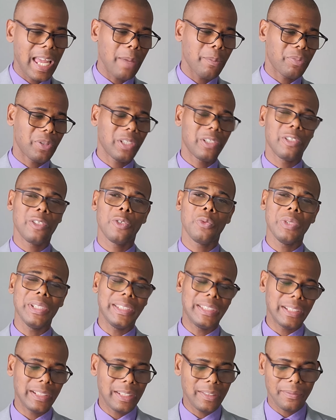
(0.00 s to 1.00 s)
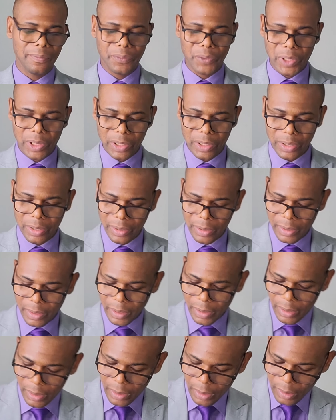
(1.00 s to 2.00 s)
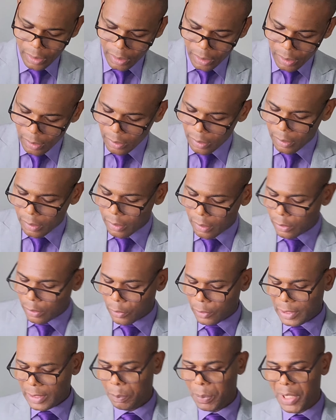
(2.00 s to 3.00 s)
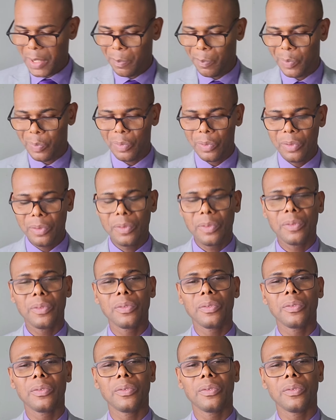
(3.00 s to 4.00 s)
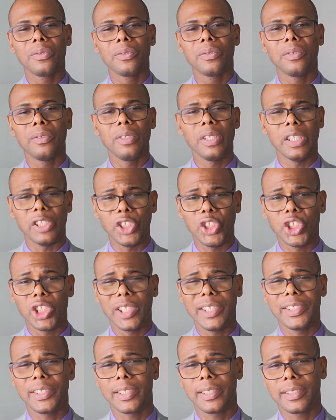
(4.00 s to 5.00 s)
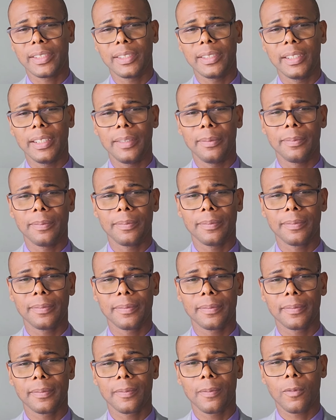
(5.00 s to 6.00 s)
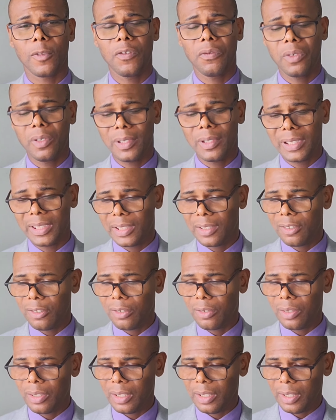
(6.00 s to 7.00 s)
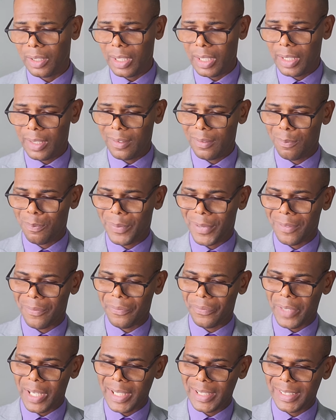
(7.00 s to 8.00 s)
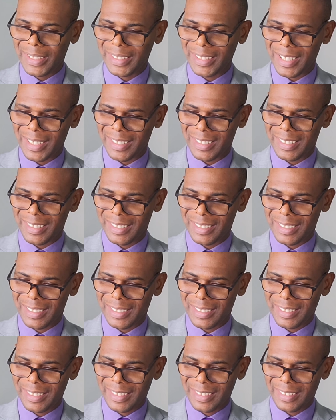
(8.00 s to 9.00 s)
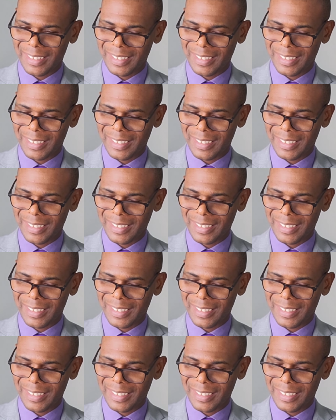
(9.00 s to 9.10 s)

I pray the Lord will deliver those people in Jesus' name. If you're still in perverseness,